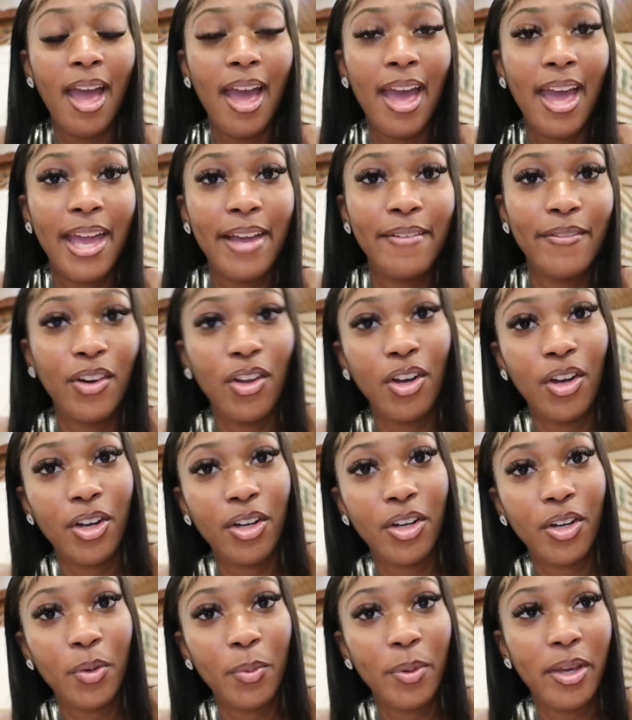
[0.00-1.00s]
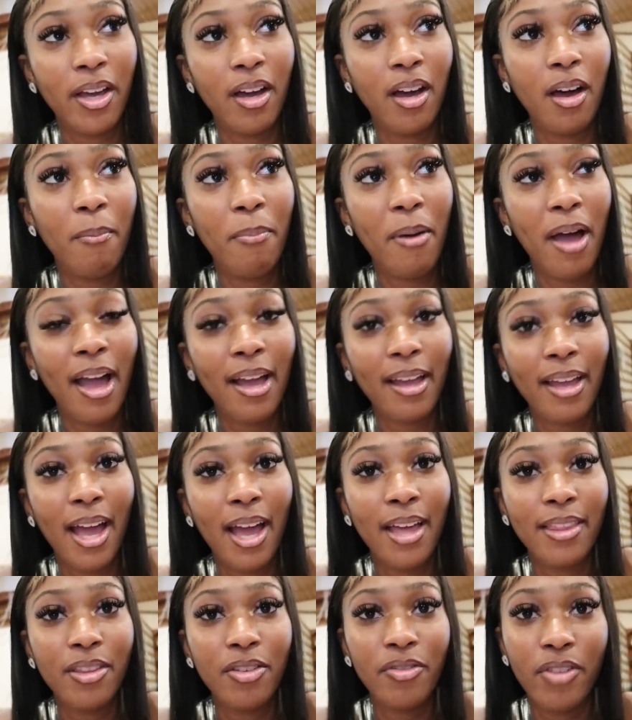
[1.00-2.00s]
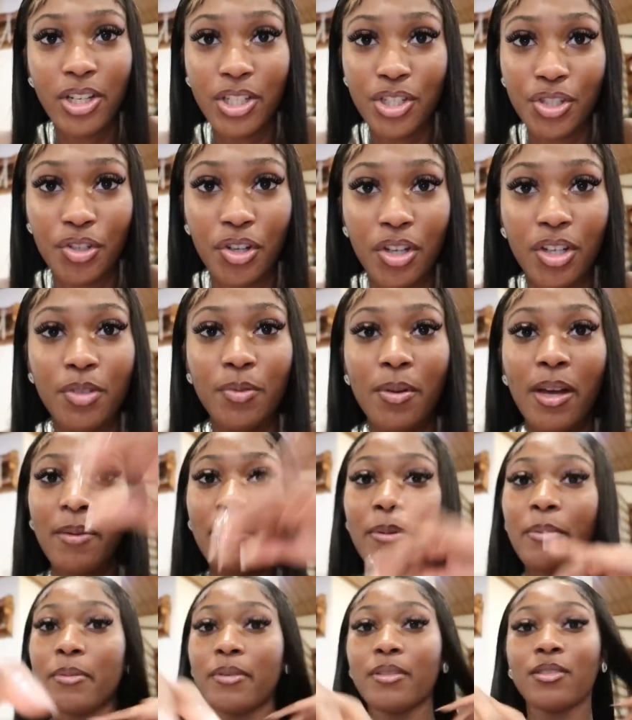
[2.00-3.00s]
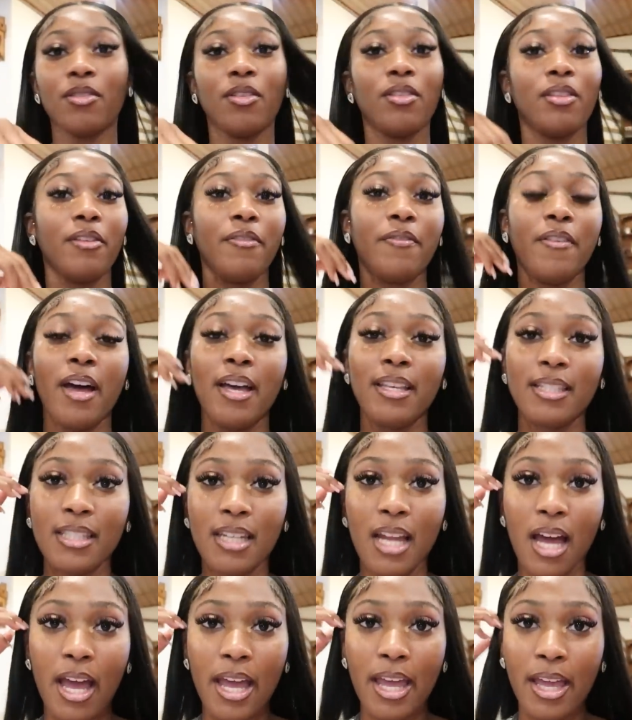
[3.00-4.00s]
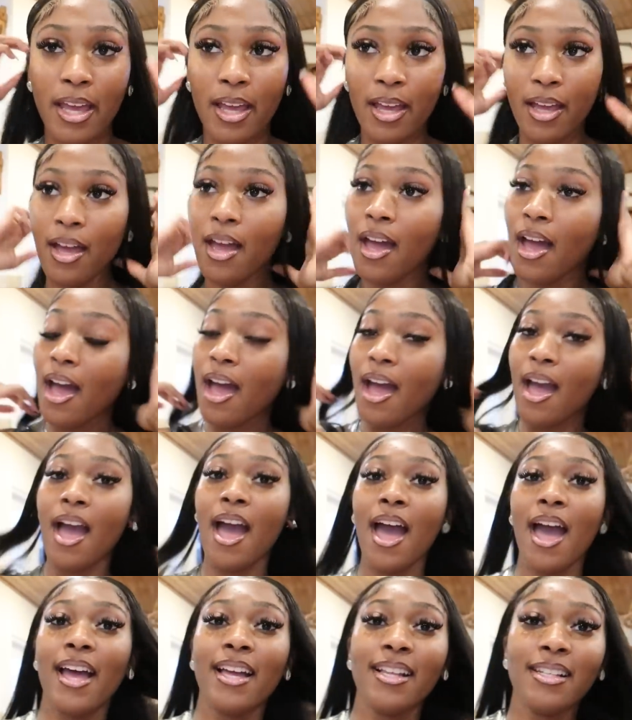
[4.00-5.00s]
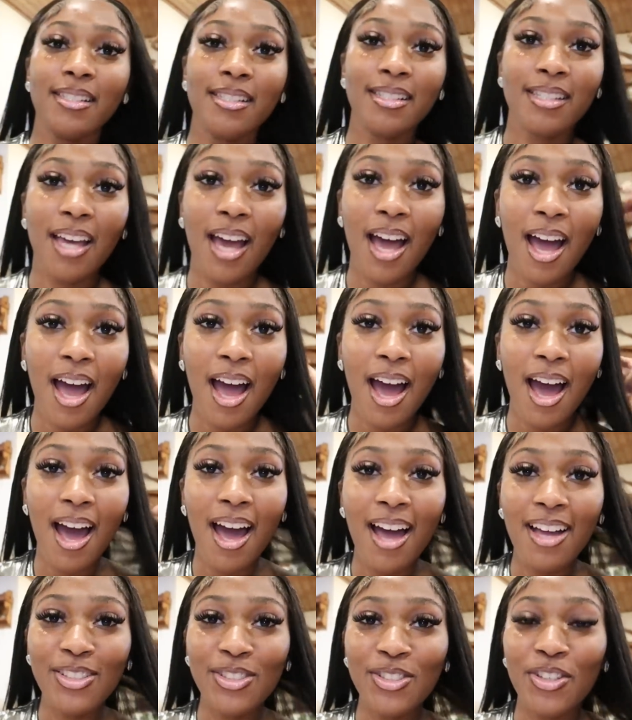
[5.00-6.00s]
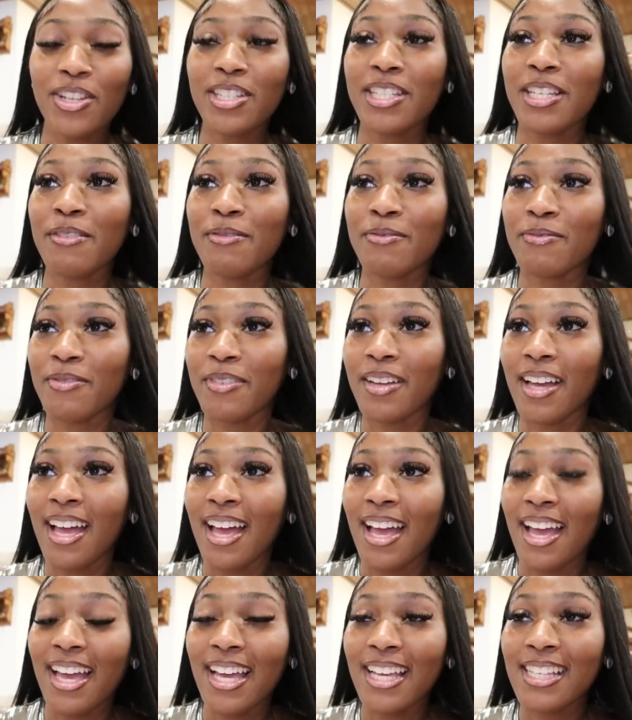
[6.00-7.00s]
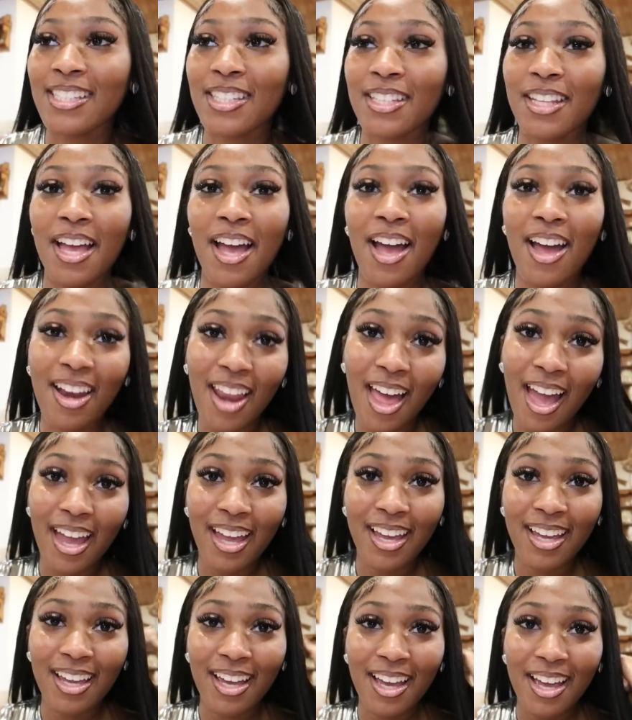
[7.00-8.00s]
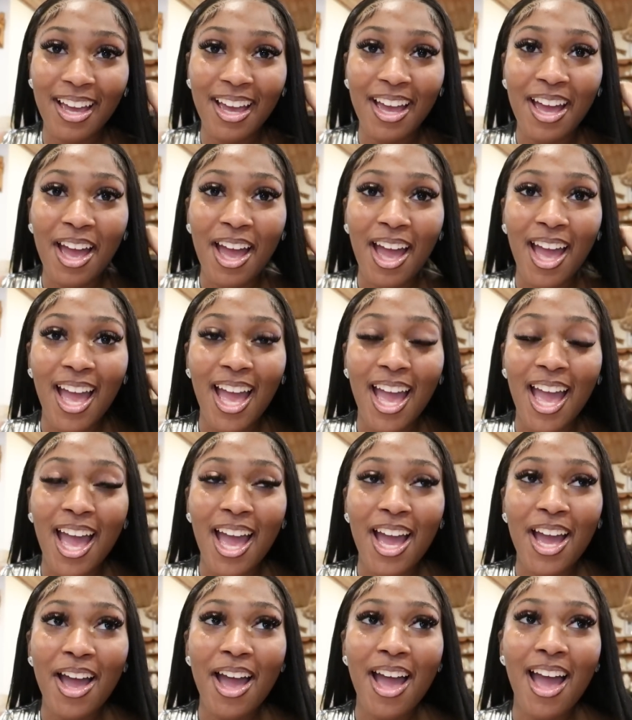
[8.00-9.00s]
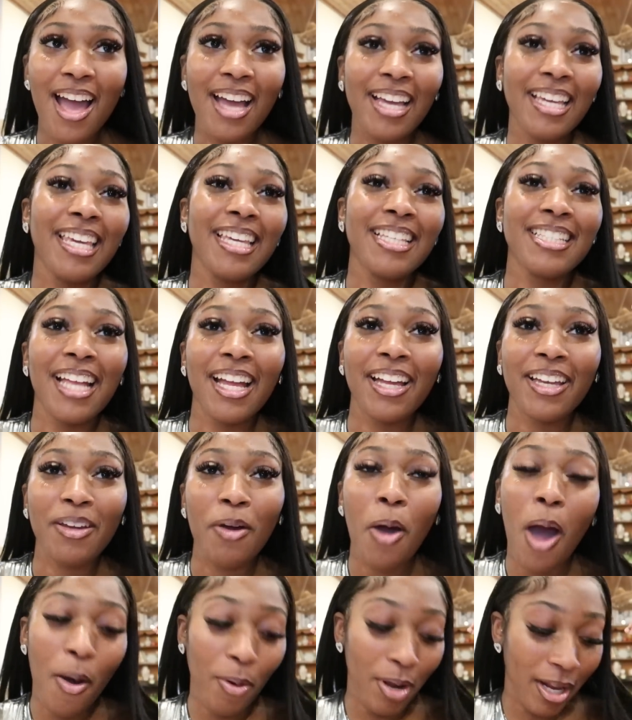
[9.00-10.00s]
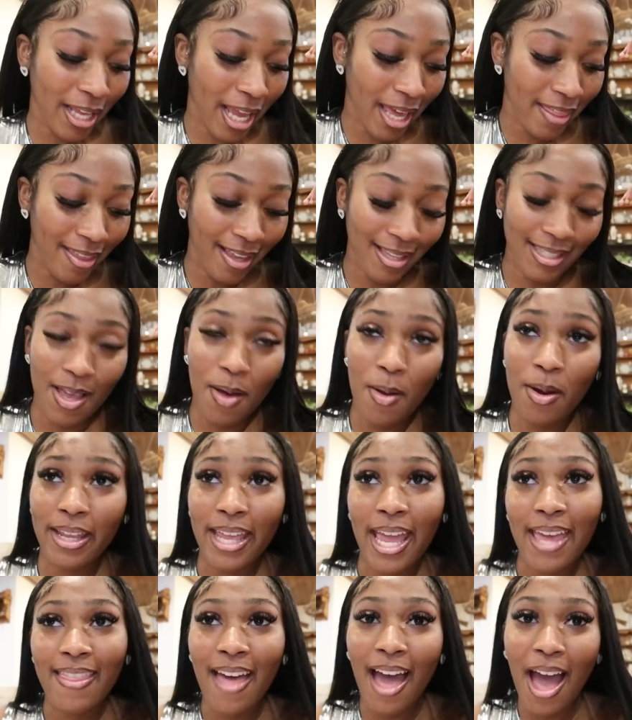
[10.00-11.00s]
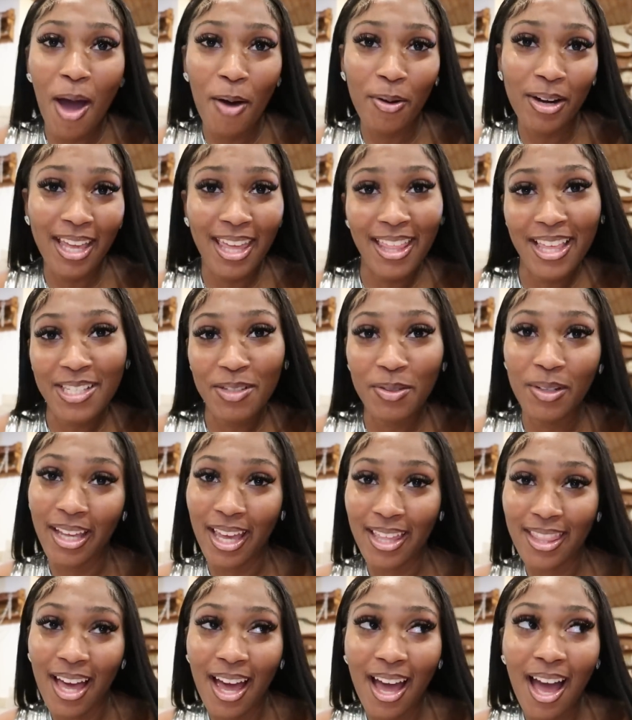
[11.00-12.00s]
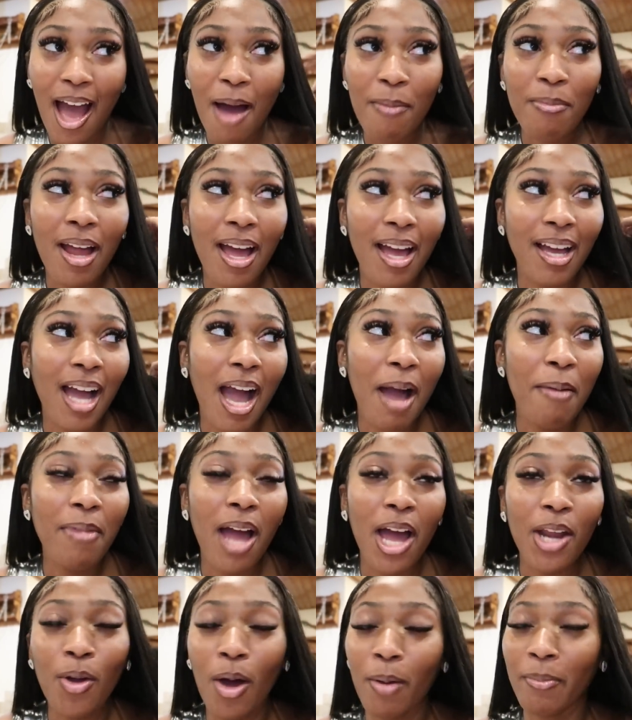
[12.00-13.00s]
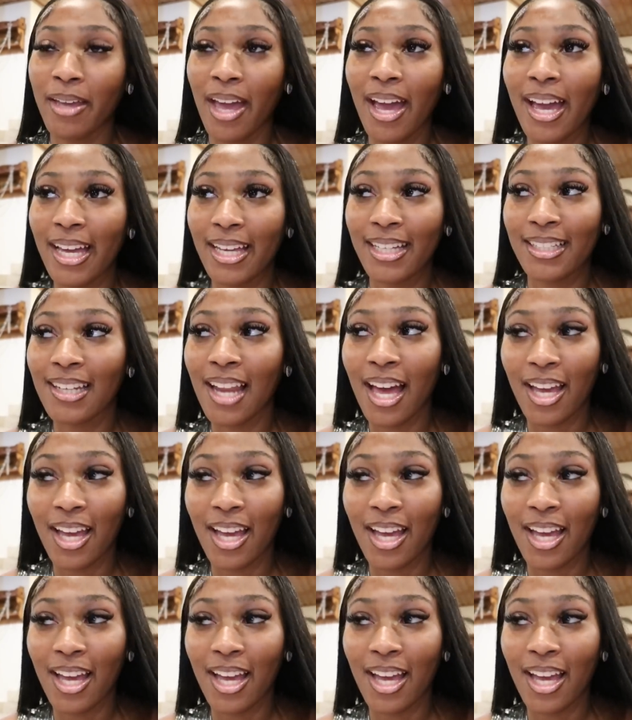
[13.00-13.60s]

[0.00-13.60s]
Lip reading: Hey vlog, we are back at the restaurant where we was on the first night. And Joseph is like, he's like, I want to get this, I want to get that, I want to get this, I want to get that. I'm like, I know I'm getting.